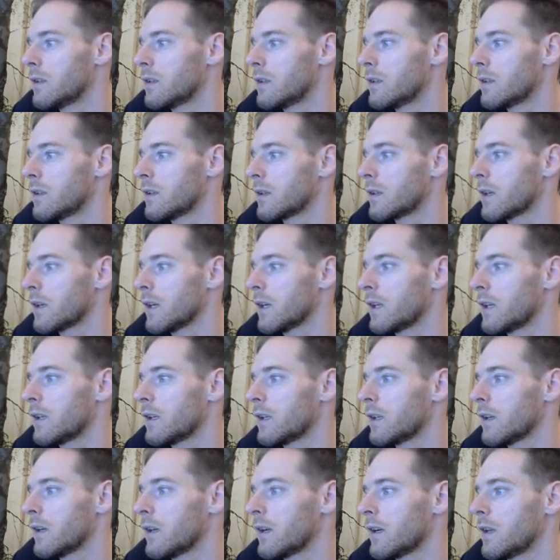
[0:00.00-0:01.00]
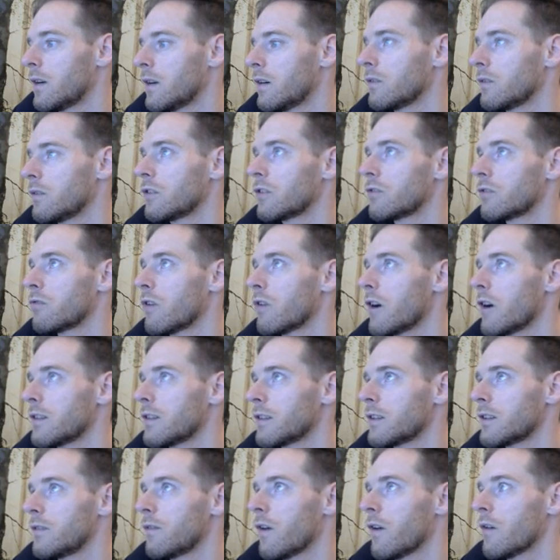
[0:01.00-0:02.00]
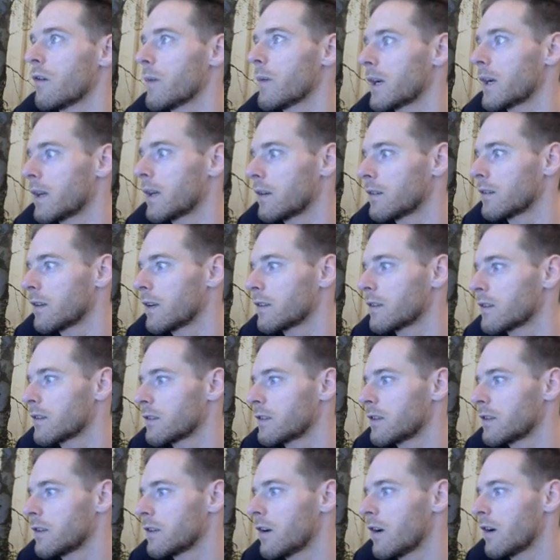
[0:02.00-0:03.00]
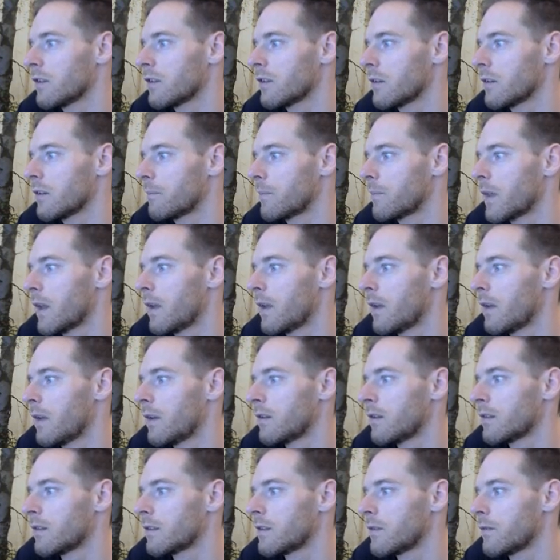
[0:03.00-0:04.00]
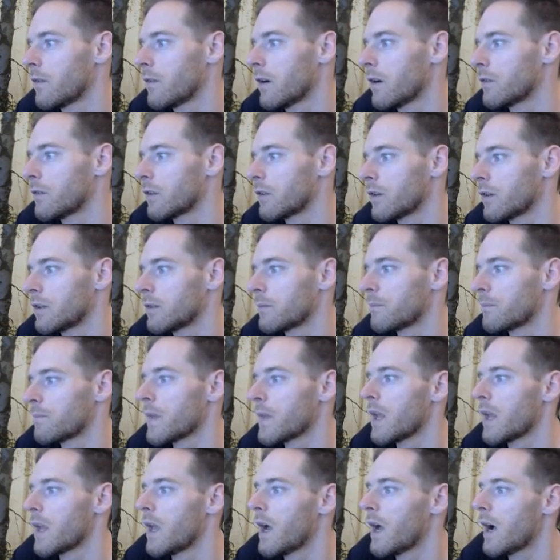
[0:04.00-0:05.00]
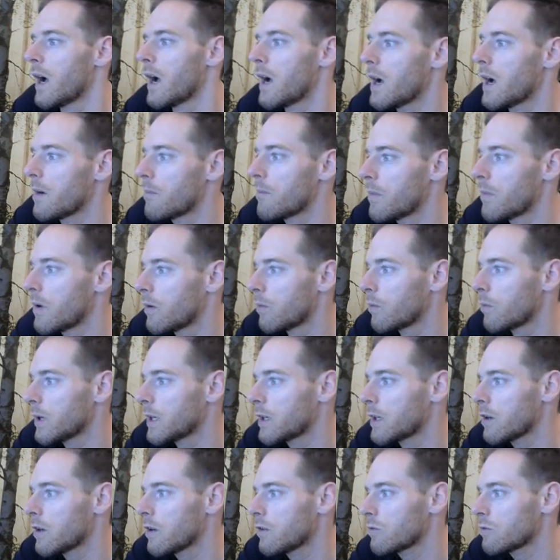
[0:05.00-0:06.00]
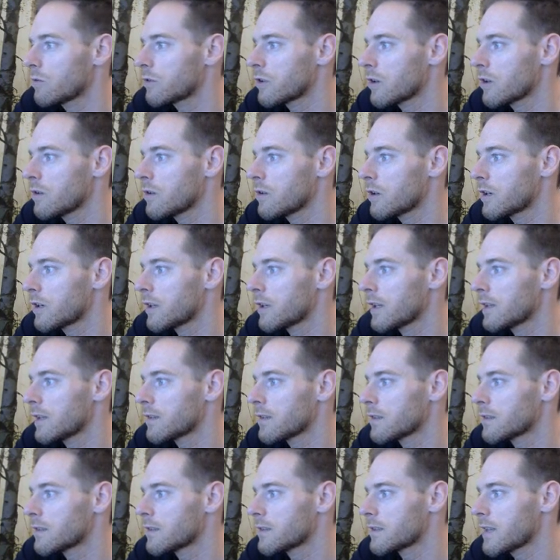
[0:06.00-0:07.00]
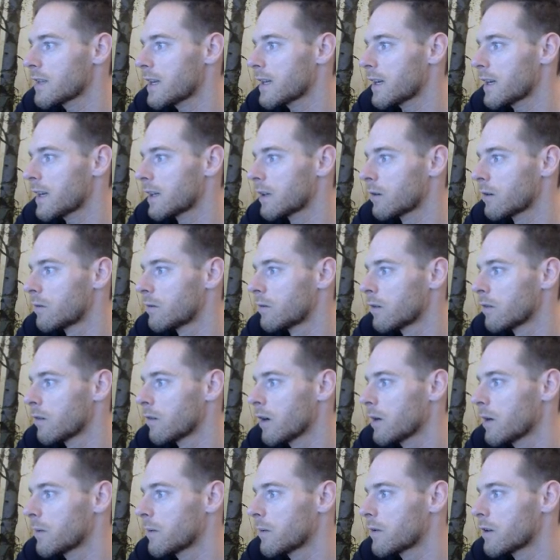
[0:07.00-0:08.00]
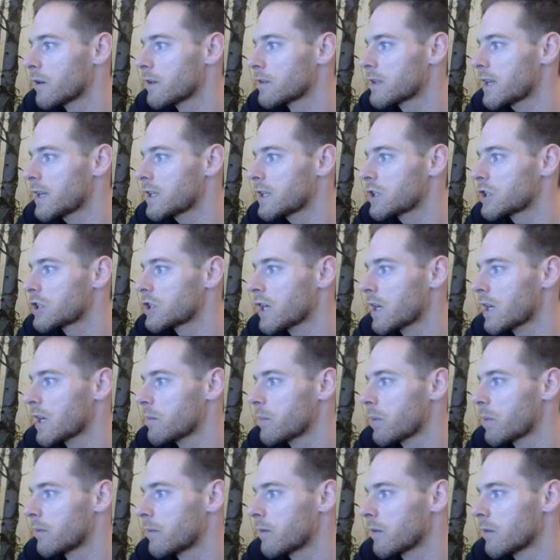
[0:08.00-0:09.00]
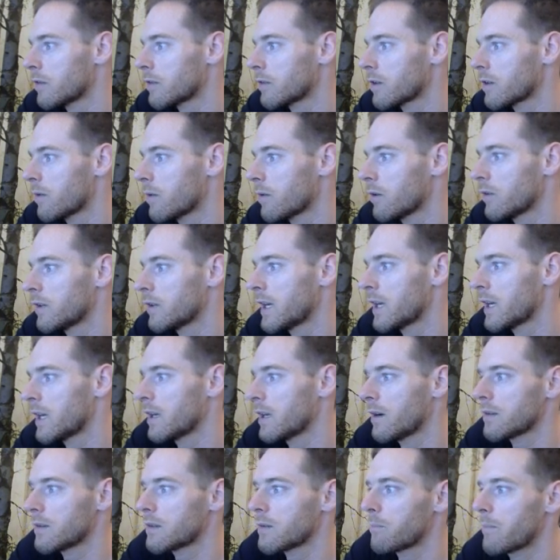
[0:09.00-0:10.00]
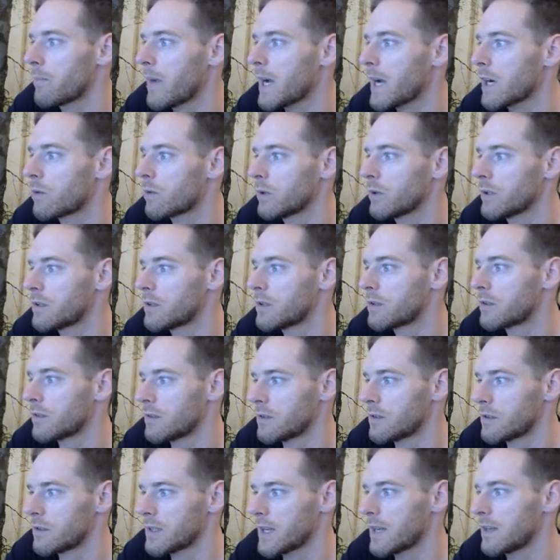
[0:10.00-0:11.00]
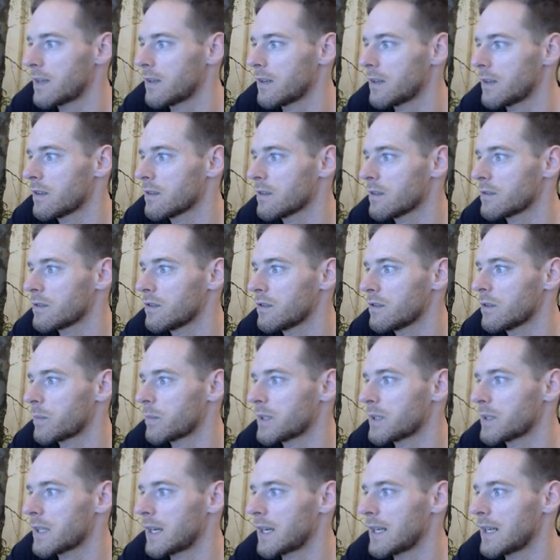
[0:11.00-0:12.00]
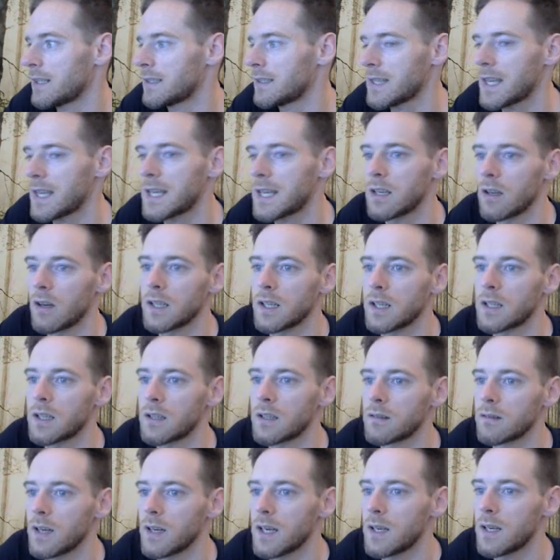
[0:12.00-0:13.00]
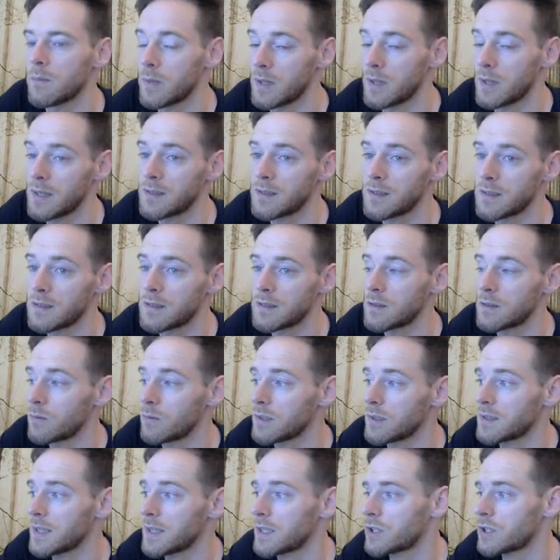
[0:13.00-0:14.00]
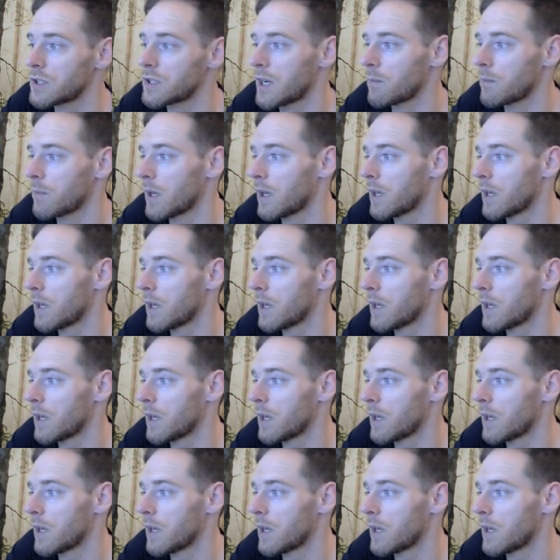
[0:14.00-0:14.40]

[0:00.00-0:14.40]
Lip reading: okay, and I'll just write 65 back in because that's actually an answer, 65 degrees. We could also look at this as a Z angle, right? We've got a Z shape that's going on there. Now it's a backwards Z and it doesn't look particularly Z-like, right? But this is still a Z shape.